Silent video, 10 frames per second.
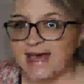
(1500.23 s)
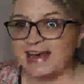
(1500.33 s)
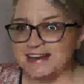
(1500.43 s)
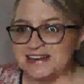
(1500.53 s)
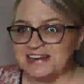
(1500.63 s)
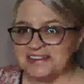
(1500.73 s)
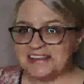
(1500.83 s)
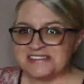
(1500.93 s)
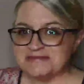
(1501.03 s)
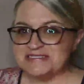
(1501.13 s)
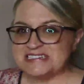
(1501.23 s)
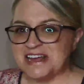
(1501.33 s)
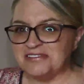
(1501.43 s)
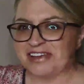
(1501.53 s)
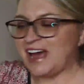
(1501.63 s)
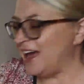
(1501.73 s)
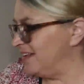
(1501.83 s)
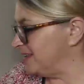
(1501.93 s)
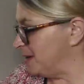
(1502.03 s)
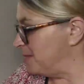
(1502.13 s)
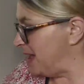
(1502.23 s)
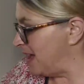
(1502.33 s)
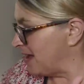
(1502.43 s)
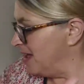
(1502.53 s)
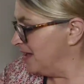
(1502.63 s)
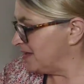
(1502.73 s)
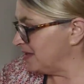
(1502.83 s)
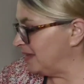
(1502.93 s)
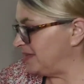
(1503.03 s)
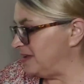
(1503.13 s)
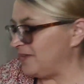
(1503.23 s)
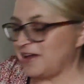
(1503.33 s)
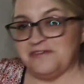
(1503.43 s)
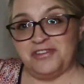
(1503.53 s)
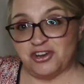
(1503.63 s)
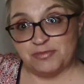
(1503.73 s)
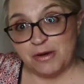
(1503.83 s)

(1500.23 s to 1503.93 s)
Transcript: I had to delete some stuff, guys, and I'm back. So let's see if I can finish